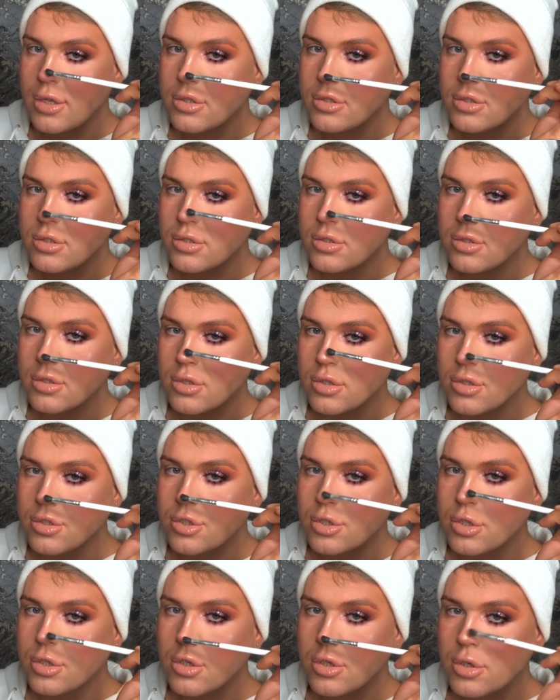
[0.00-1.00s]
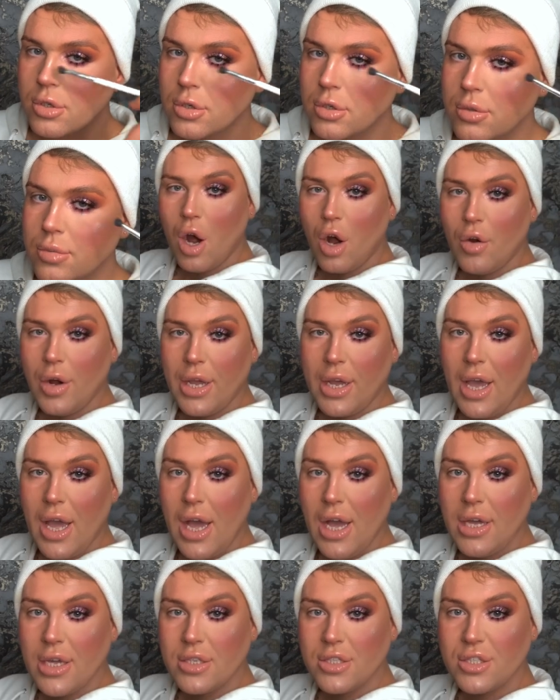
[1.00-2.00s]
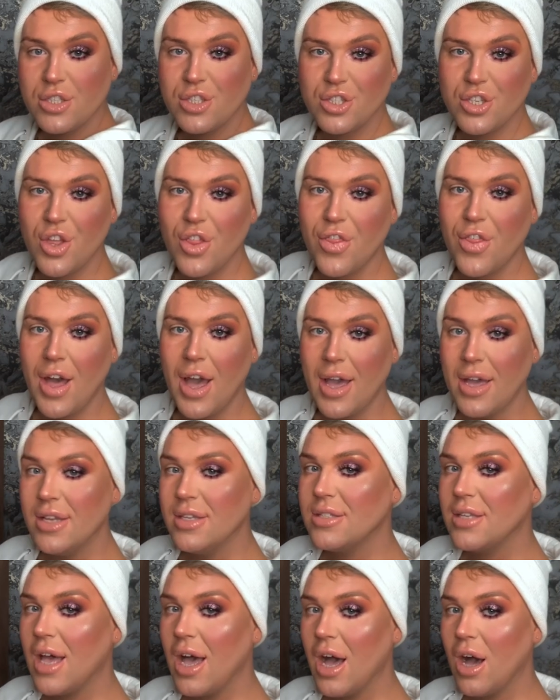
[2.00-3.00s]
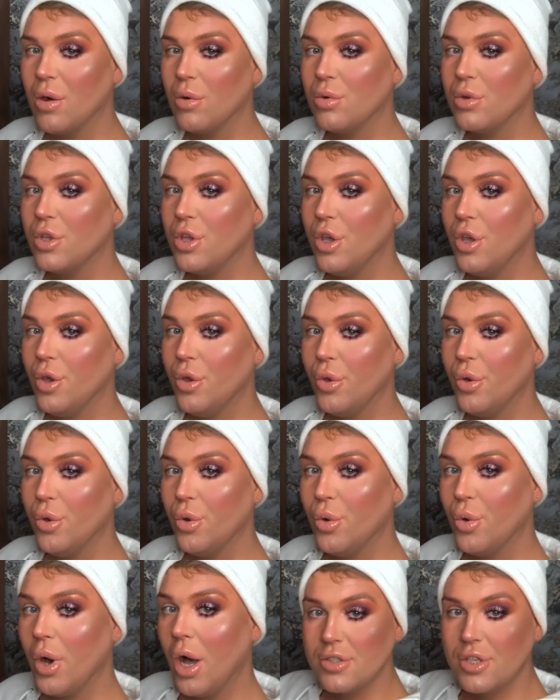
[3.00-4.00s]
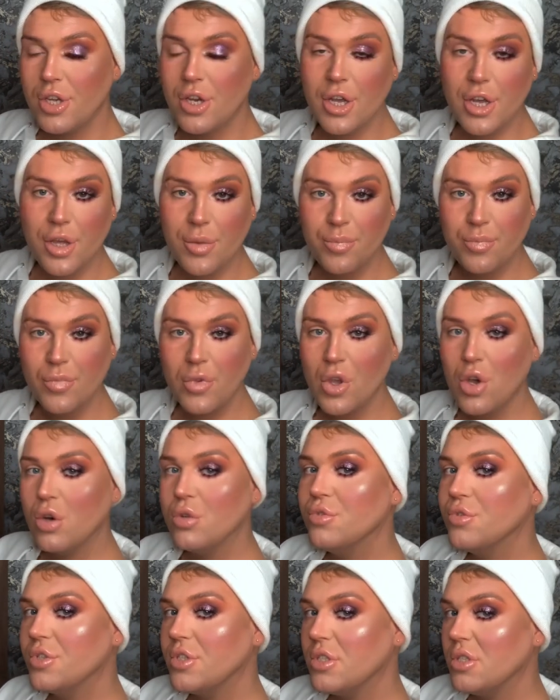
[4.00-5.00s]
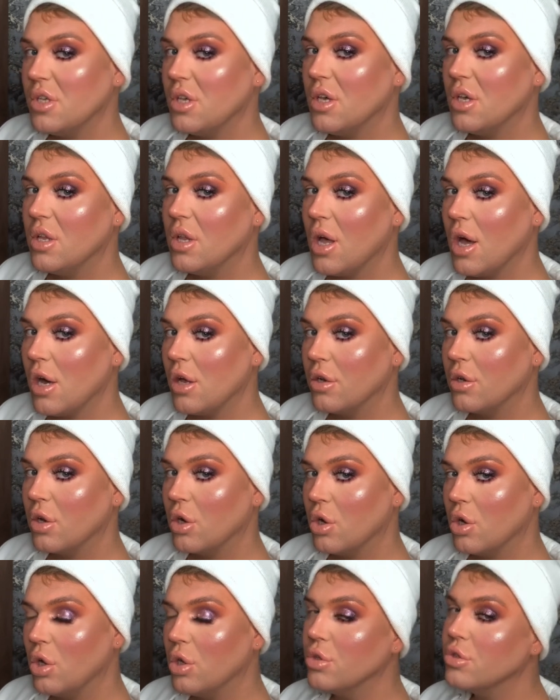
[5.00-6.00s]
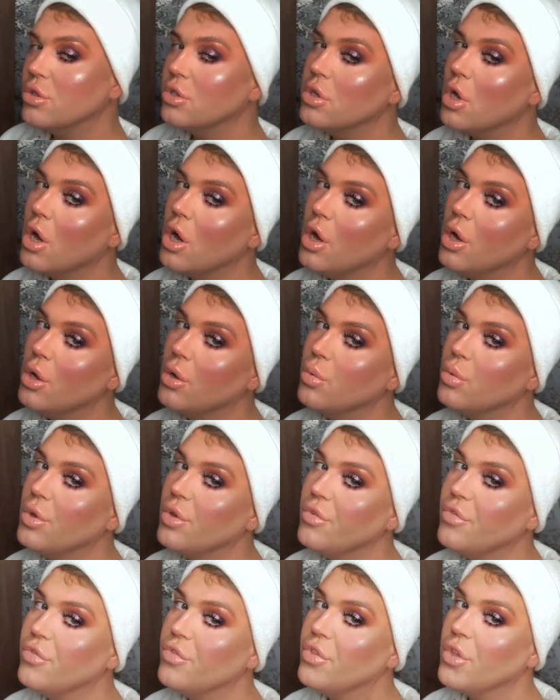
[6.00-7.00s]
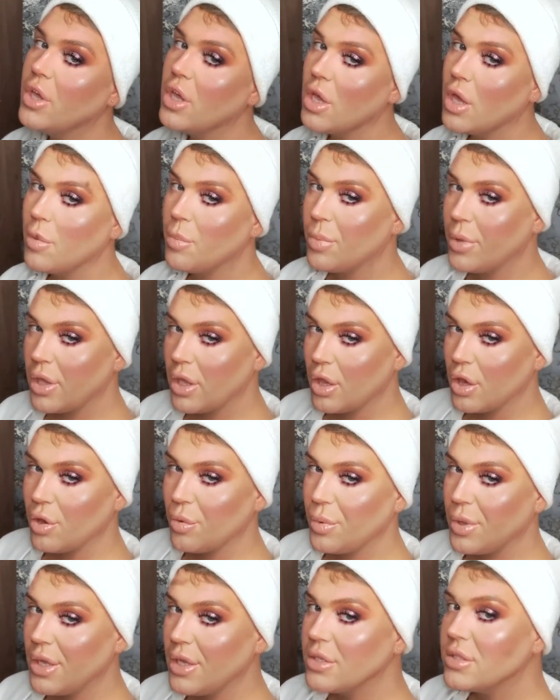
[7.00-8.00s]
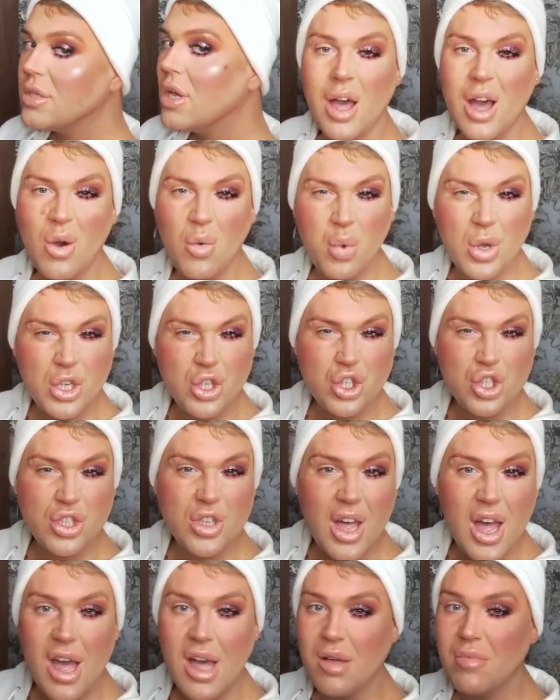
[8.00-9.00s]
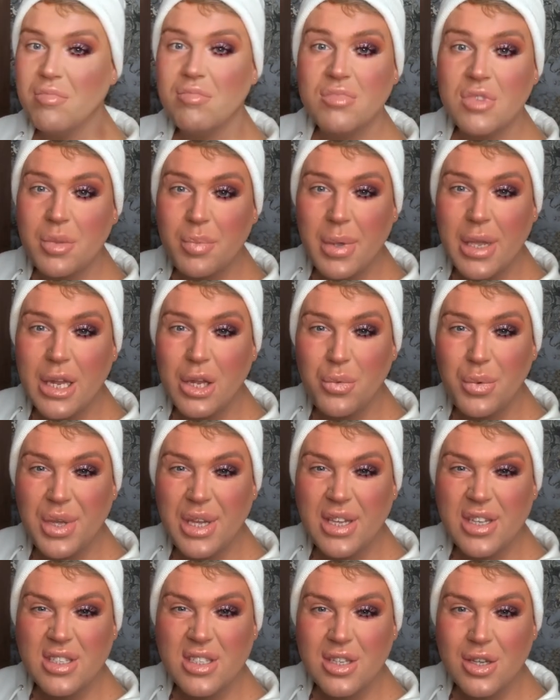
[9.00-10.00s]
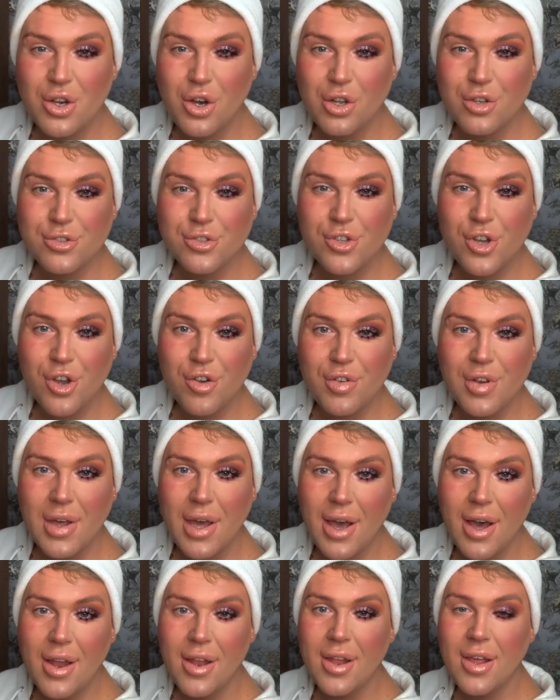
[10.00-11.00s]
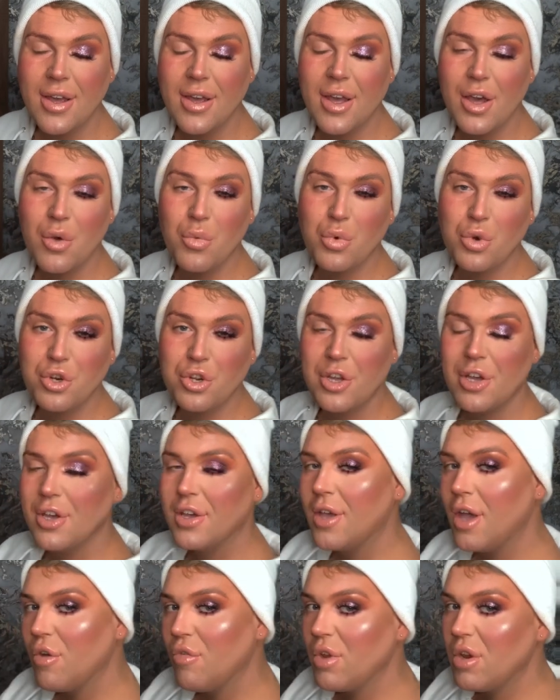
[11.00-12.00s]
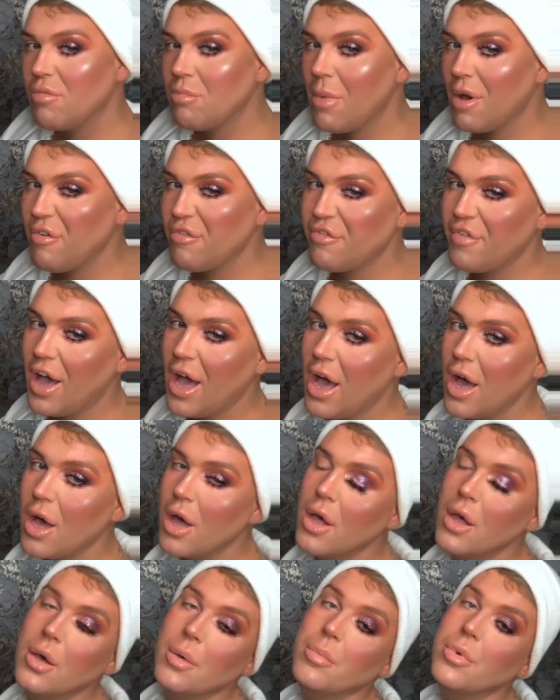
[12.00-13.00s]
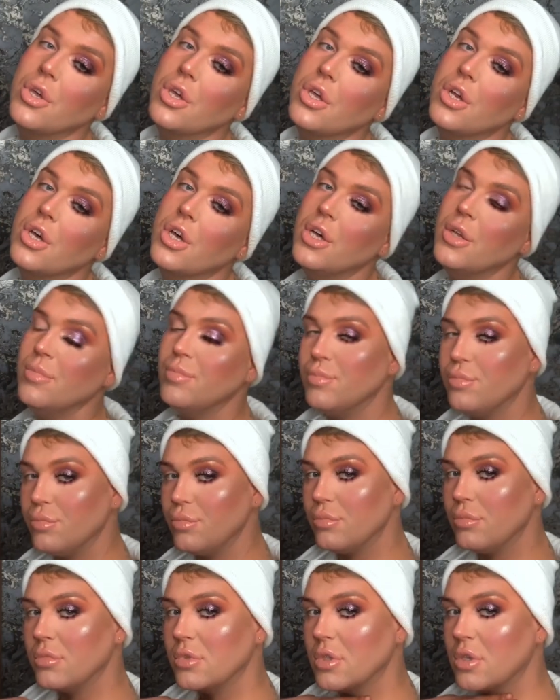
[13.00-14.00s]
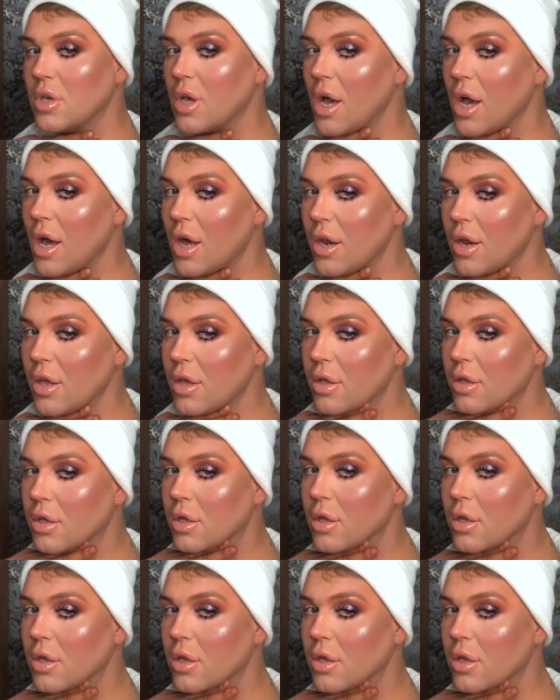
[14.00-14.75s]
is no joke. Alright guys, so that is how you conceal and contour with the Plouise. I wish that the Plouise contour and highlighter would get rid of my fat, but kinda